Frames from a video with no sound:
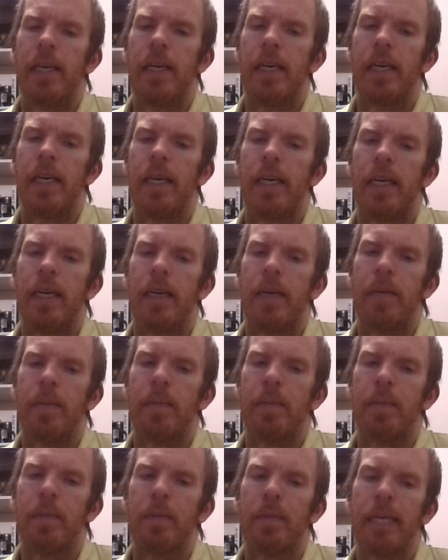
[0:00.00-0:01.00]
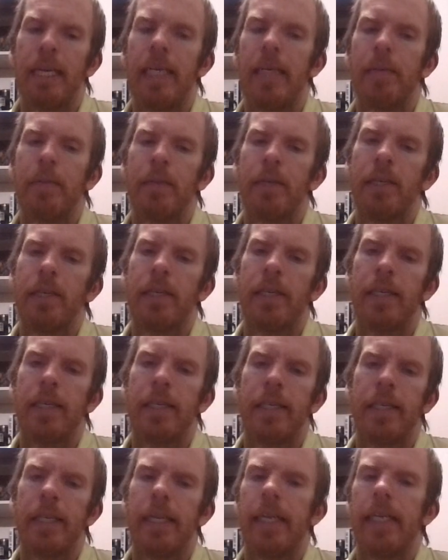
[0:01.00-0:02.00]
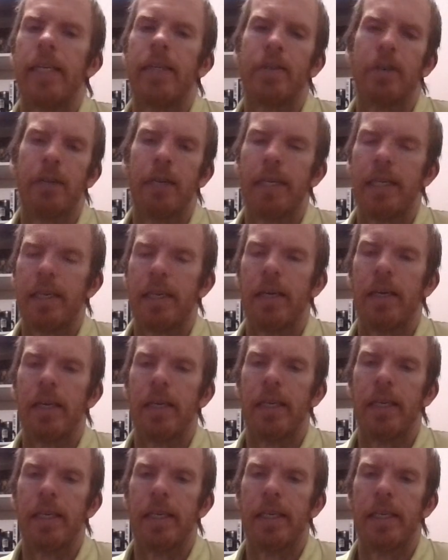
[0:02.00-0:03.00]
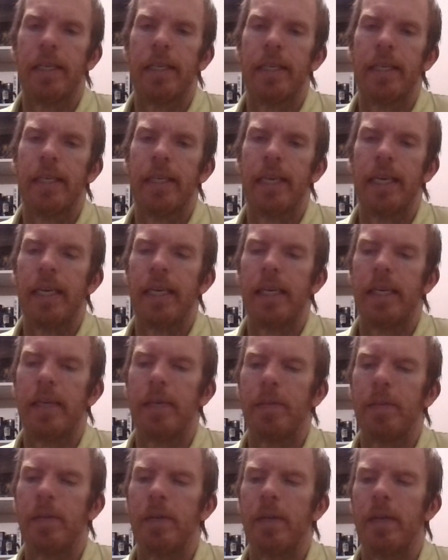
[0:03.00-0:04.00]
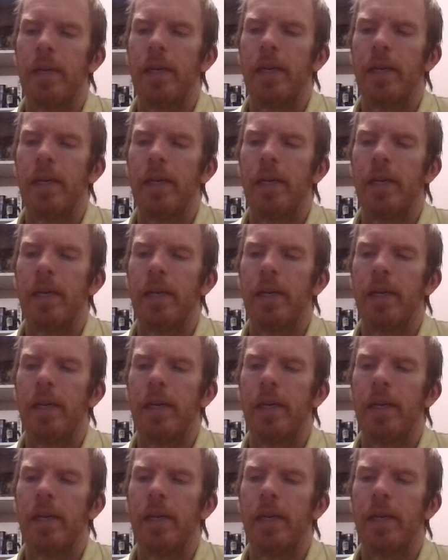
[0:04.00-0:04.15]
game series and trading card game.